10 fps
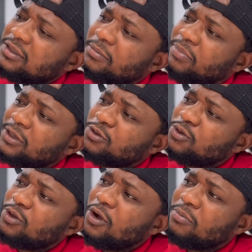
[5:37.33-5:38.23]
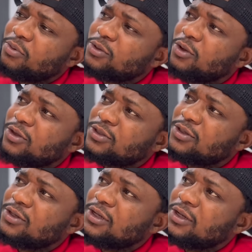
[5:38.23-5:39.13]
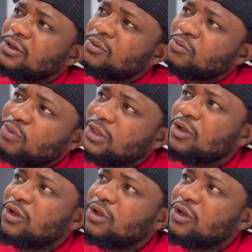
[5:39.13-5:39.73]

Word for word: the petroleum product will